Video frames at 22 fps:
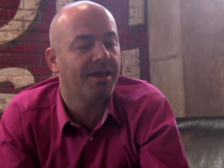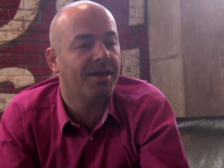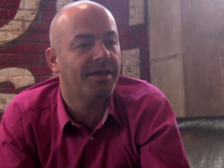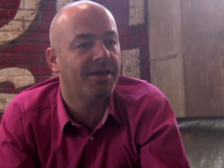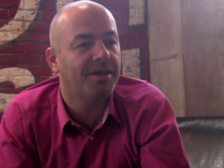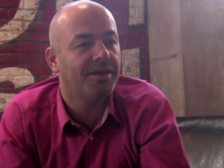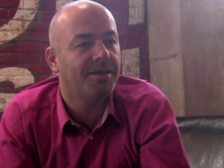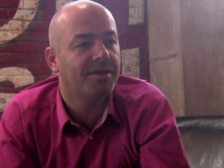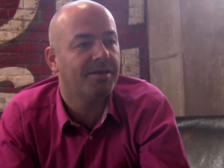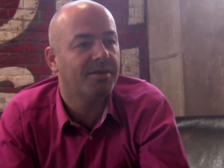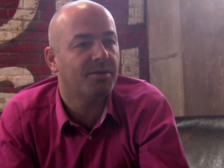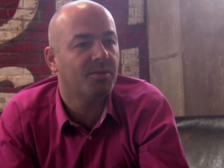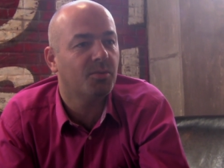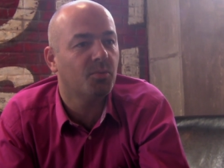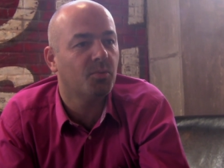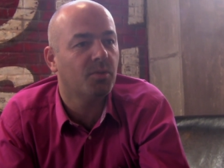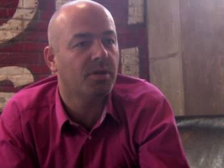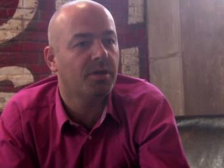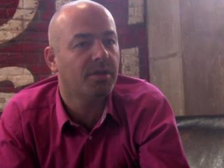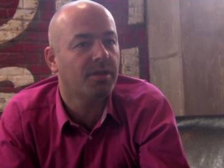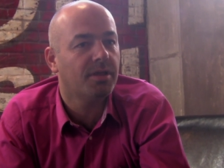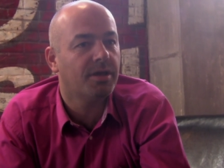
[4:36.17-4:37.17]
Uh,
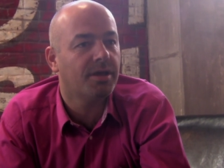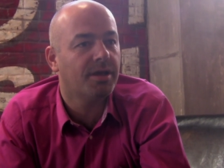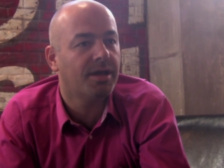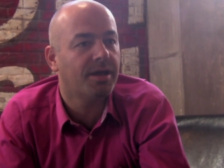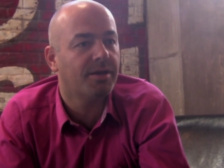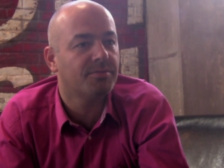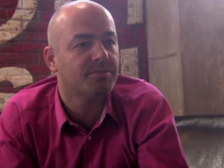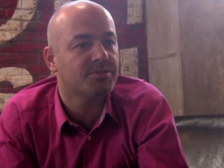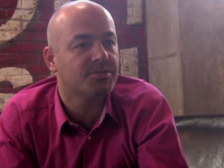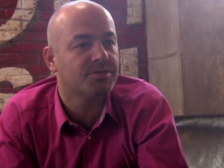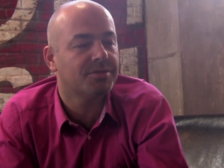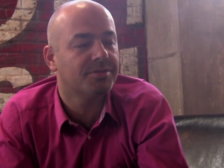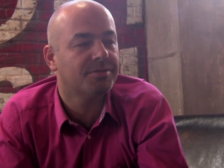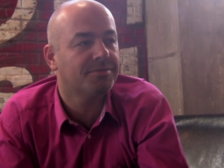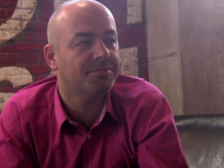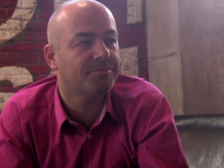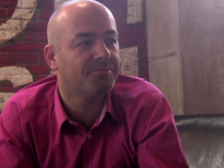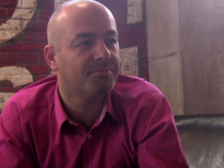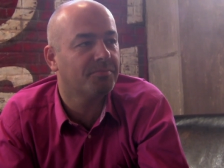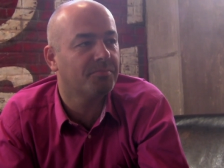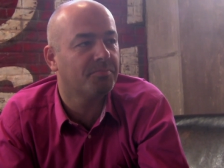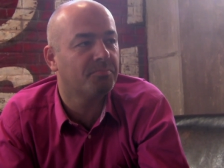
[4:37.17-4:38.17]
well, I was
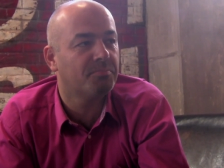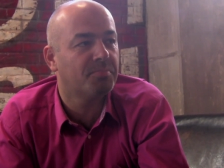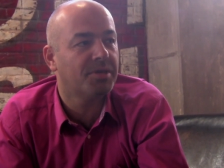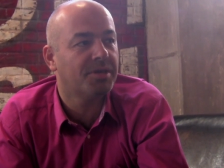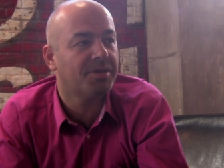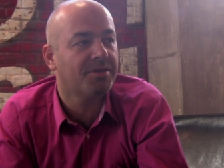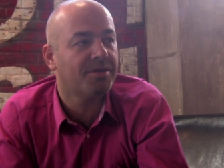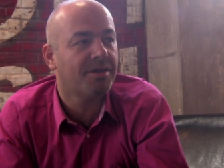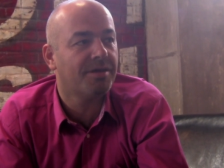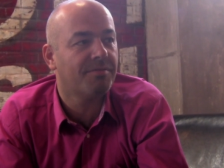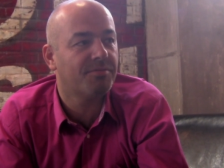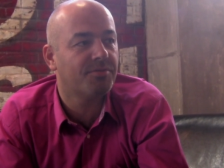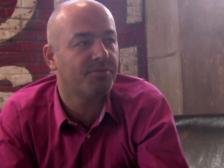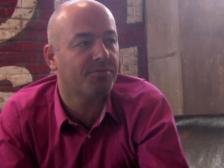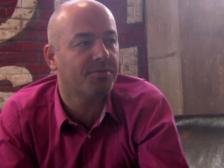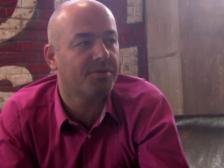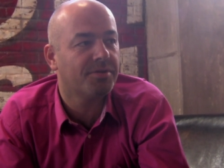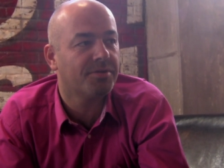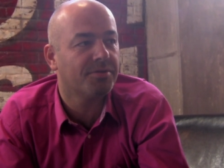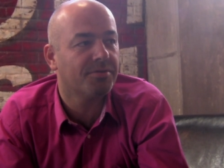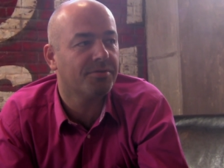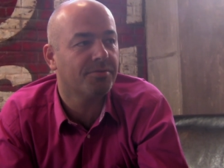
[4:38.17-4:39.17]
a big coffee
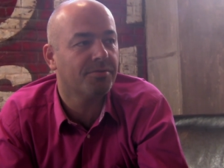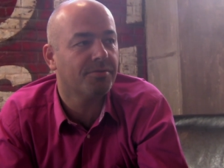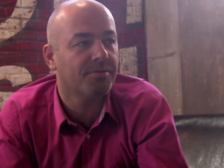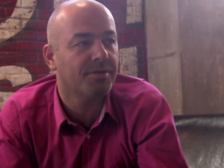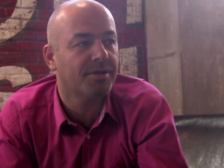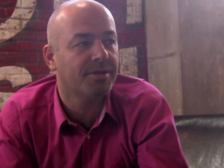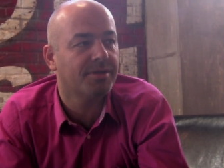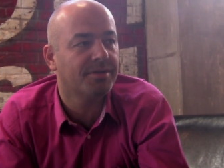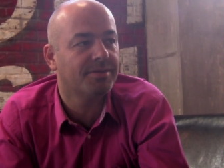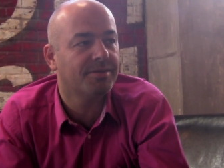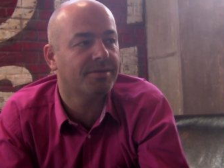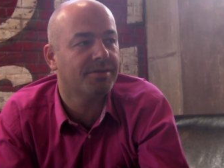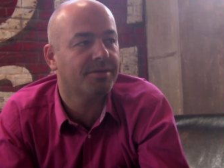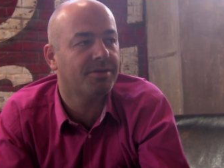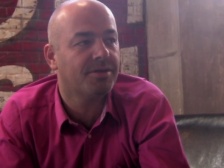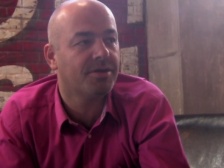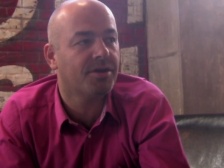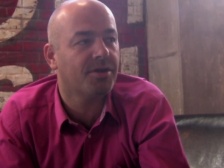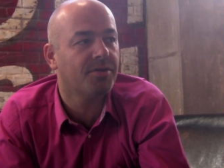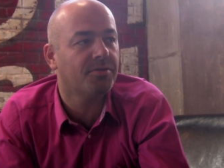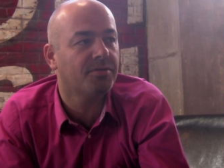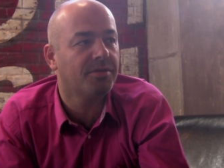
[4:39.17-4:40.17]
drinker and
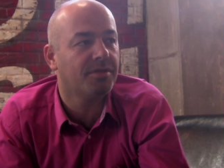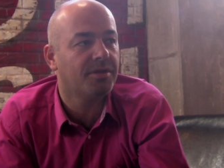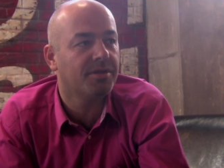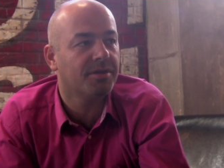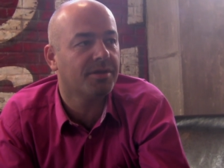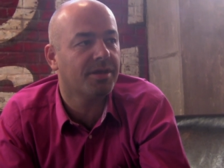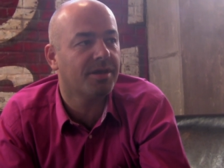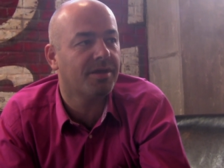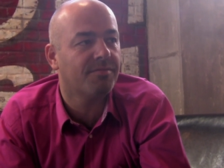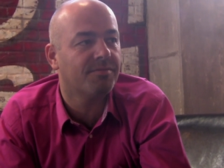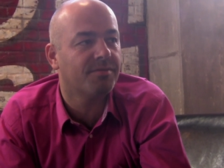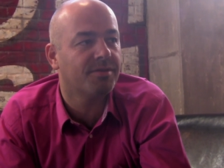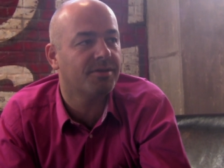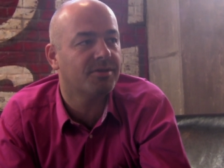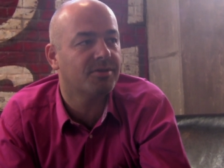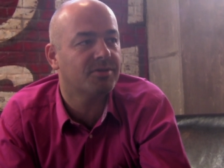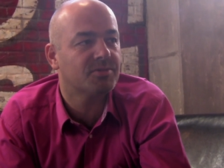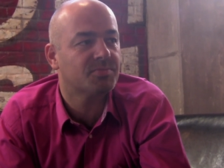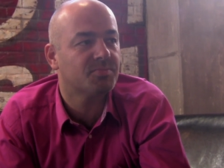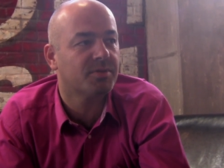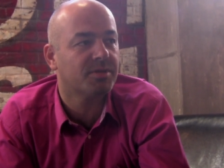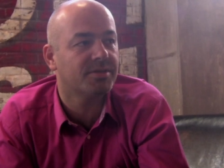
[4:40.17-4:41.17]
uh, hung out in a lot of
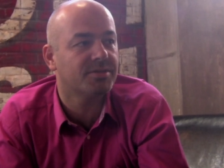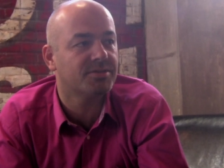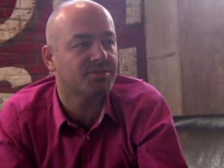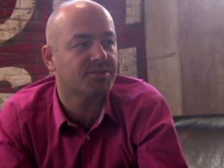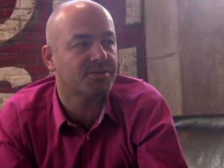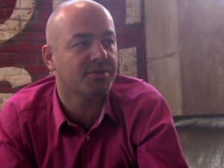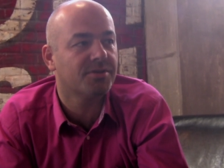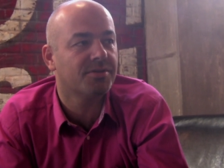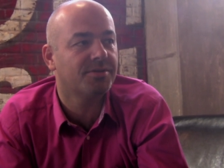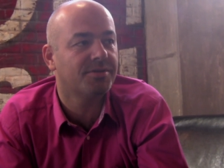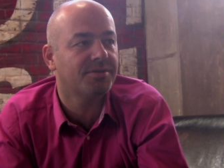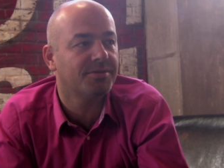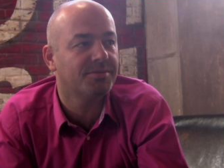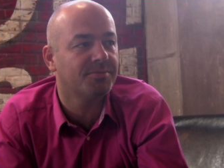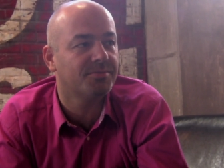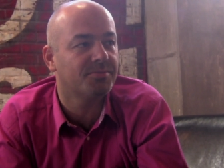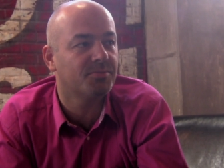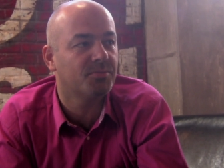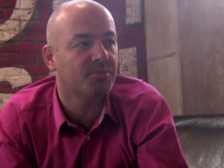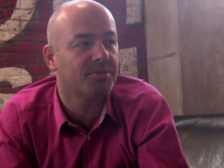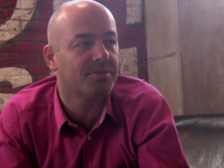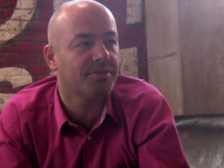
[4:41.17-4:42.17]
cafes, but I started out
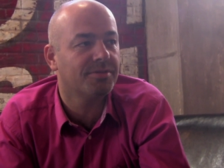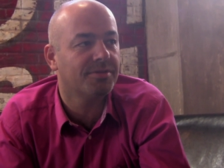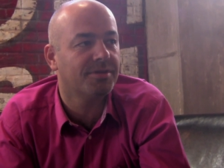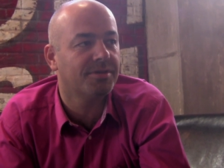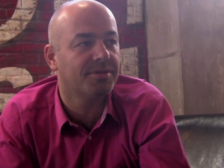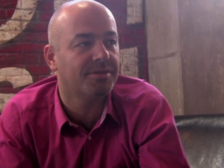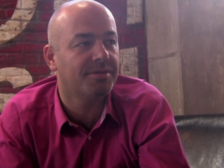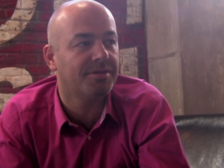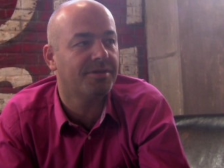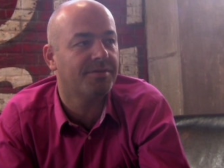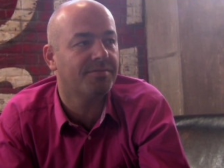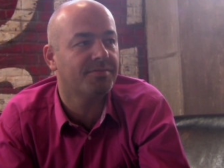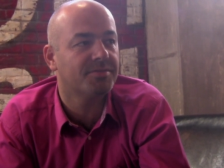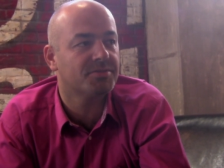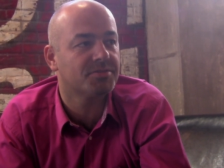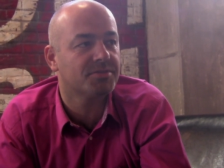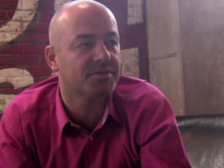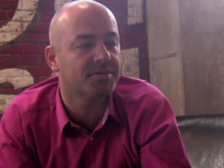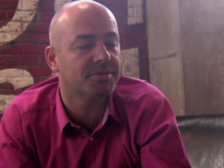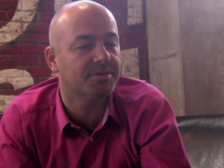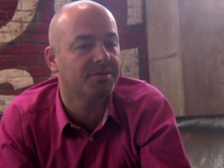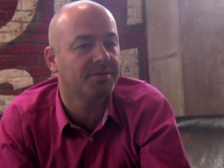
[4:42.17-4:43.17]
in life
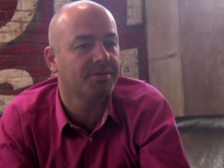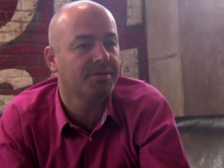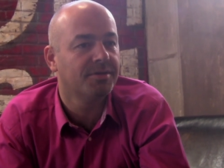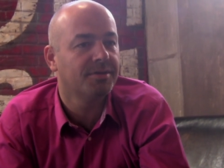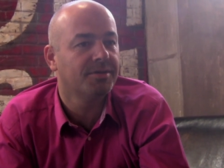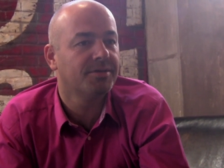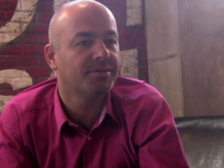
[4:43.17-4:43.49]
as a